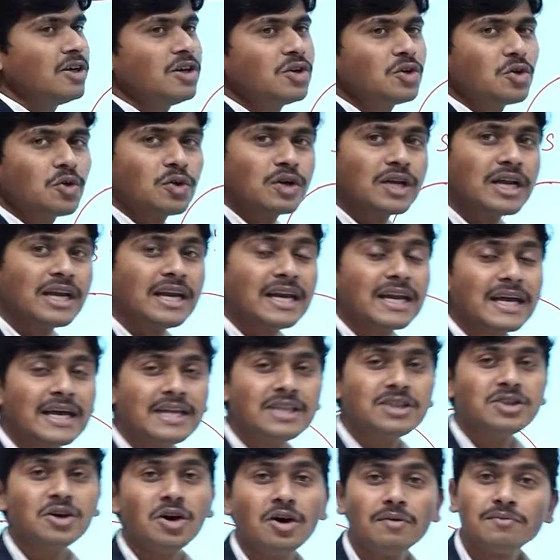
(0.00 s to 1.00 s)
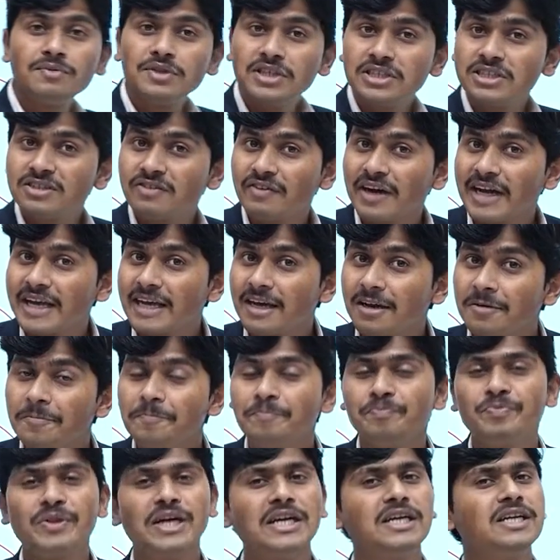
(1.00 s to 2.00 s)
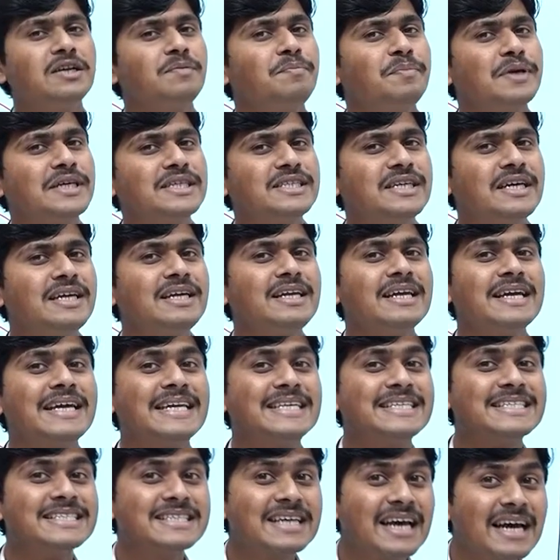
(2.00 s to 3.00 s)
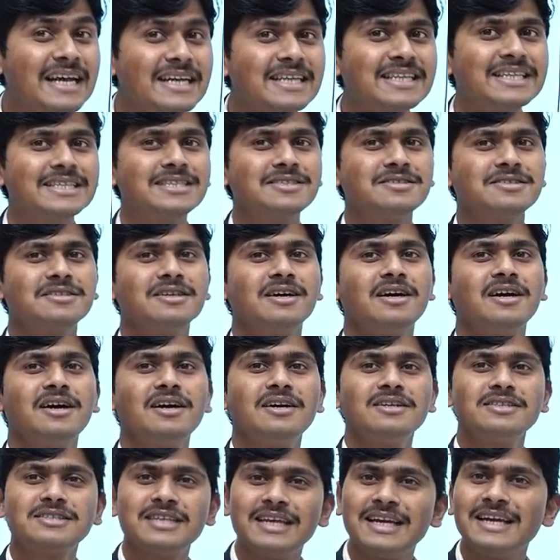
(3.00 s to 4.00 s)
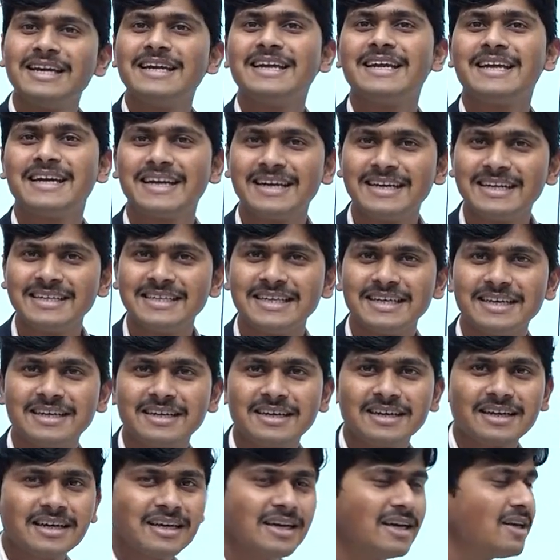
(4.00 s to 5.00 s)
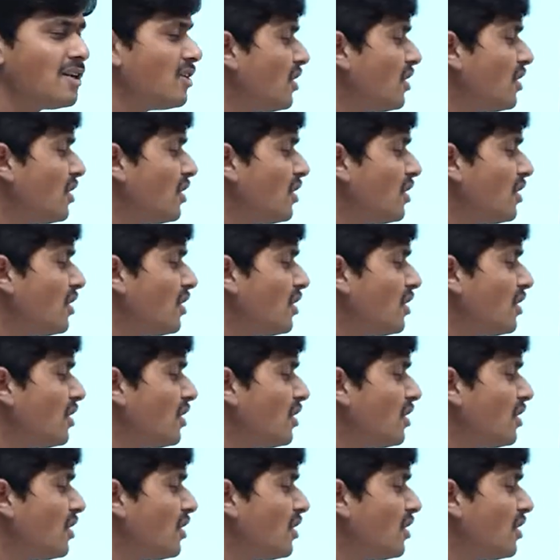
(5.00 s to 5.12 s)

total length of this wire that is present inside this cylindrical region. Clear?